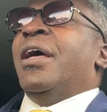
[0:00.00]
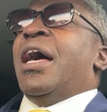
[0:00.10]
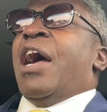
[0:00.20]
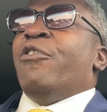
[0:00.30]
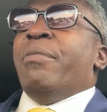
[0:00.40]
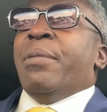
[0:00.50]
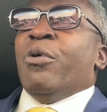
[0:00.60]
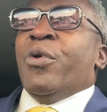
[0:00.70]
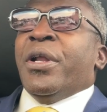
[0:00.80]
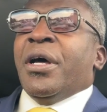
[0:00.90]
I remember
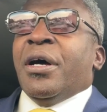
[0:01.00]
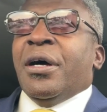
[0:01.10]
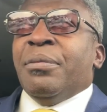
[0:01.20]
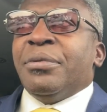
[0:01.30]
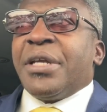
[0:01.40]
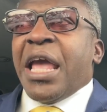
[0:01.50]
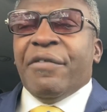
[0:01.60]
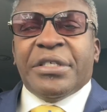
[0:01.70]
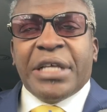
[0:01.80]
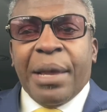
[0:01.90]
when um,
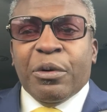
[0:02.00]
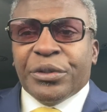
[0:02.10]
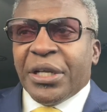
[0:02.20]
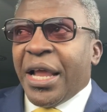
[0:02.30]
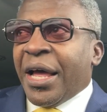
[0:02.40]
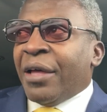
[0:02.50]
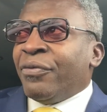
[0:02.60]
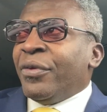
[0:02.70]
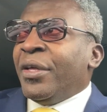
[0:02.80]
Kevin Samuel was alive,